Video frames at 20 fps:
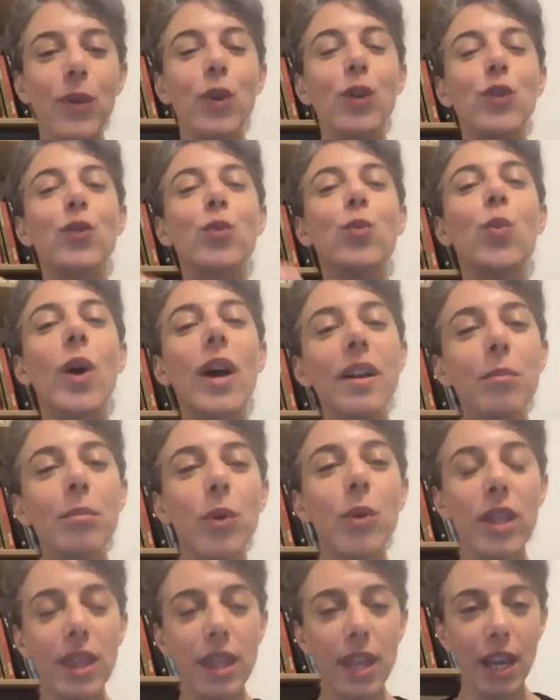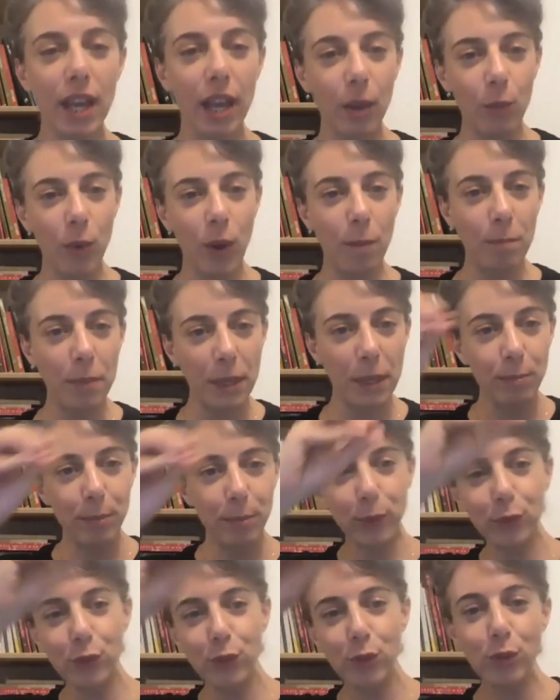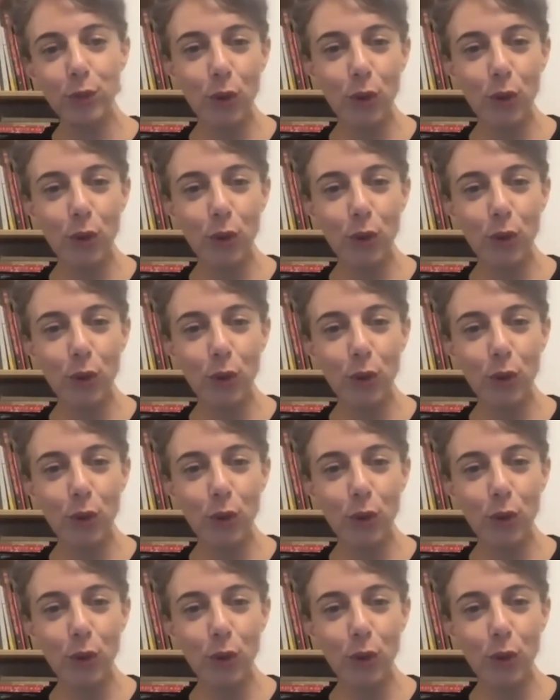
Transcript: there's one more thing I want people to